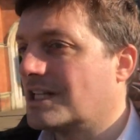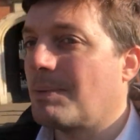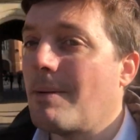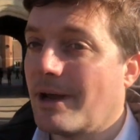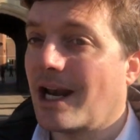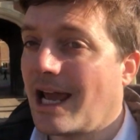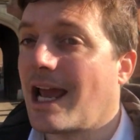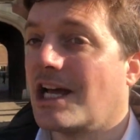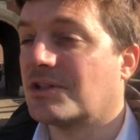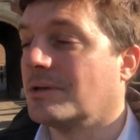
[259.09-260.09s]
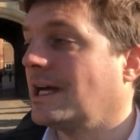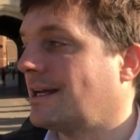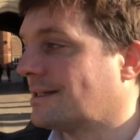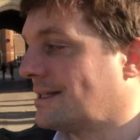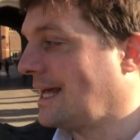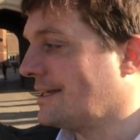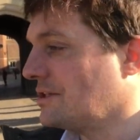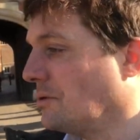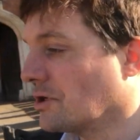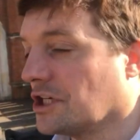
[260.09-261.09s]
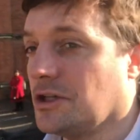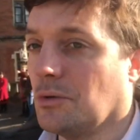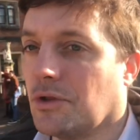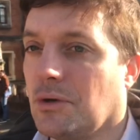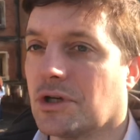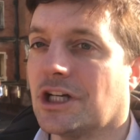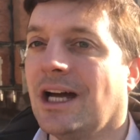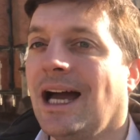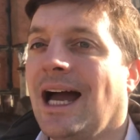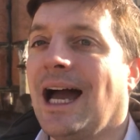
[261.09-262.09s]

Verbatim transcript: Despite being a and he had a land in Yorkshire, North Yorkshire,